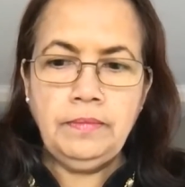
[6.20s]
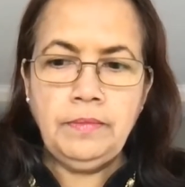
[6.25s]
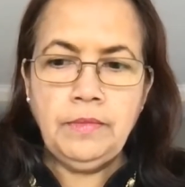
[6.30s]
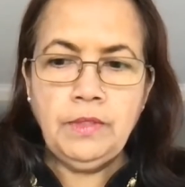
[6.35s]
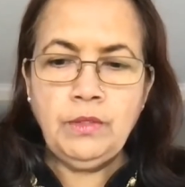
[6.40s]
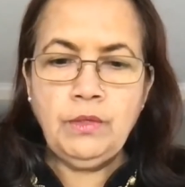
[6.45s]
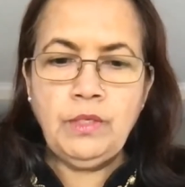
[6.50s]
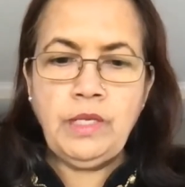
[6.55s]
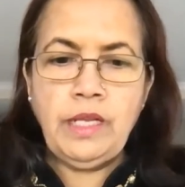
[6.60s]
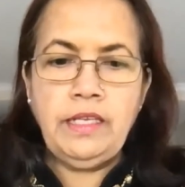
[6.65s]

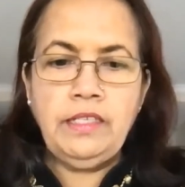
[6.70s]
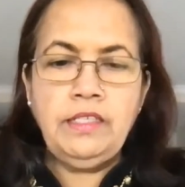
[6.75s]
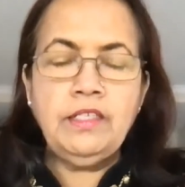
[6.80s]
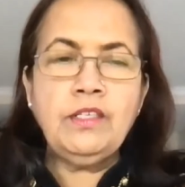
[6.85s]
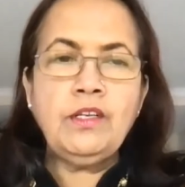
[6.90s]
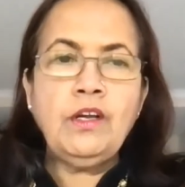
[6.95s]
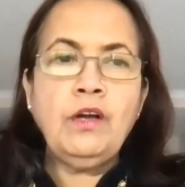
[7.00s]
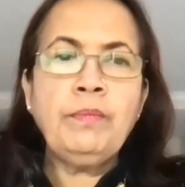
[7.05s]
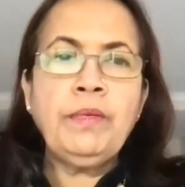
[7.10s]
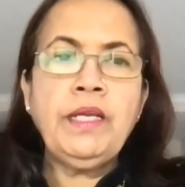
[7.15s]
Today's
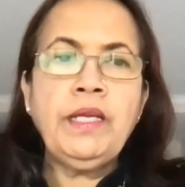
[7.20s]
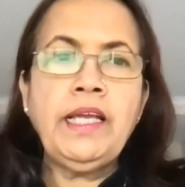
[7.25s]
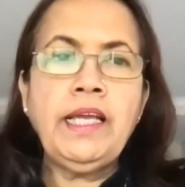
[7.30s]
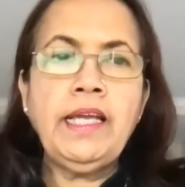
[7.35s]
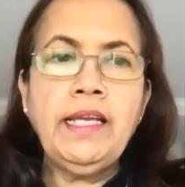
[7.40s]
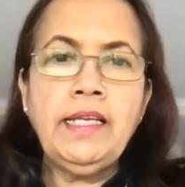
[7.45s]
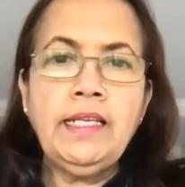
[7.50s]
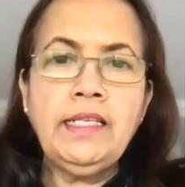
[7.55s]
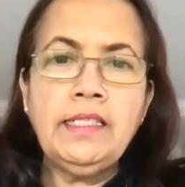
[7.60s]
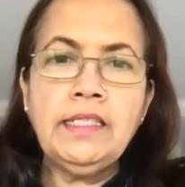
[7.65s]
topic
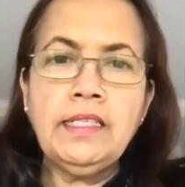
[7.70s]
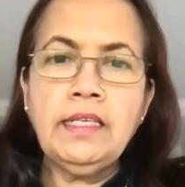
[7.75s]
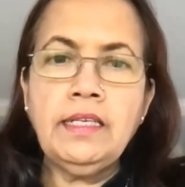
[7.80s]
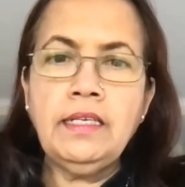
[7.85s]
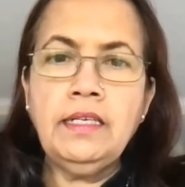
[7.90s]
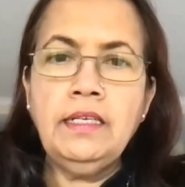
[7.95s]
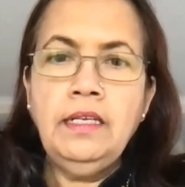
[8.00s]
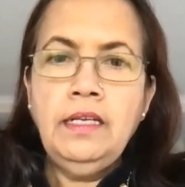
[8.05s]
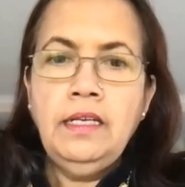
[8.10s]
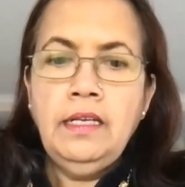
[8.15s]
is the